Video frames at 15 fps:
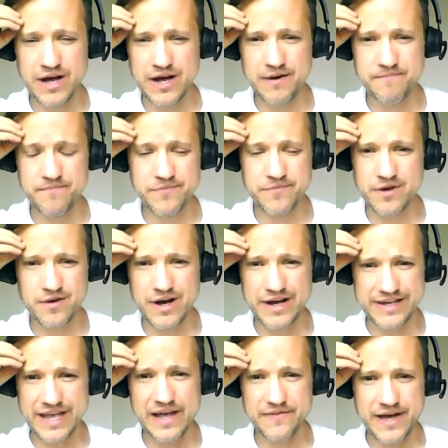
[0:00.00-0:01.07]

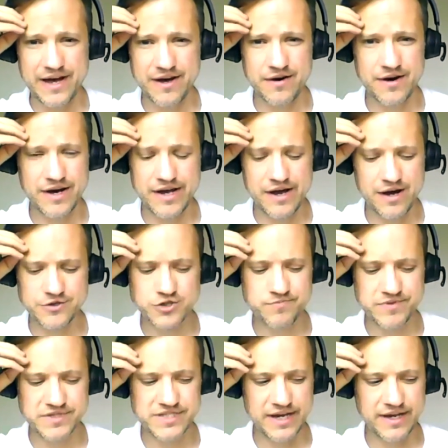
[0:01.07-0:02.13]
I get that. I
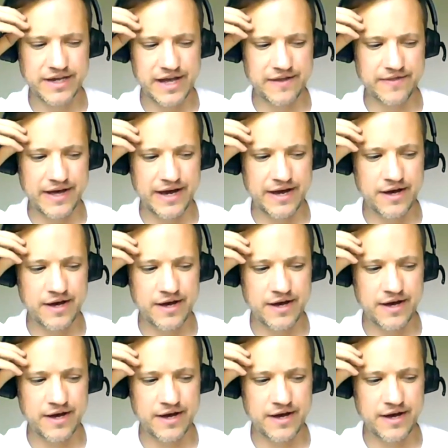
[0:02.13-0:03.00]
100% get that.